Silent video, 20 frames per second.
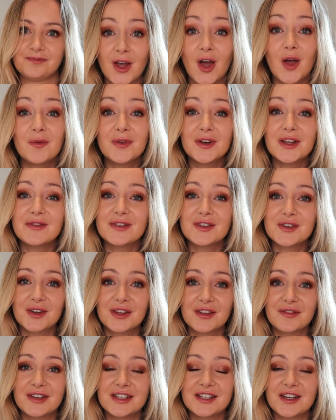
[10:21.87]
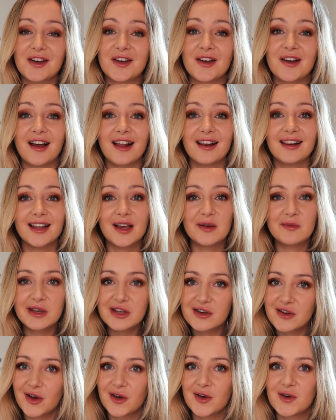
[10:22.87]
Hopefully you've enjoyed the video. Let me
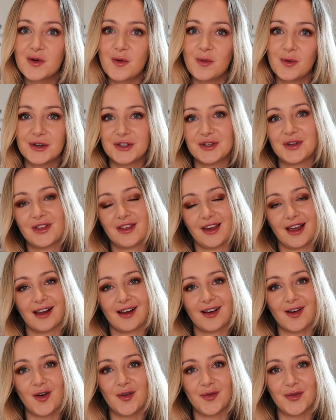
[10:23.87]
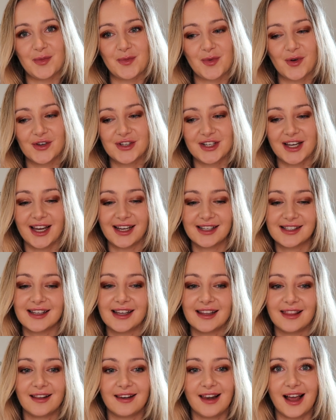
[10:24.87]
know what you think of the project
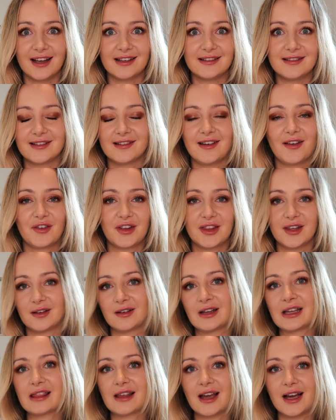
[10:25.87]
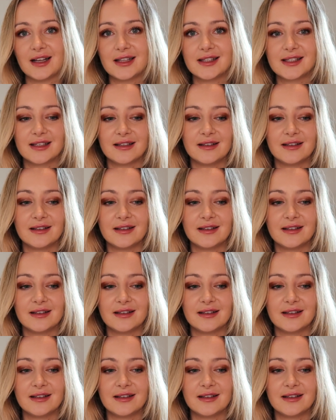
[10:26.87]
and the land and everything like that,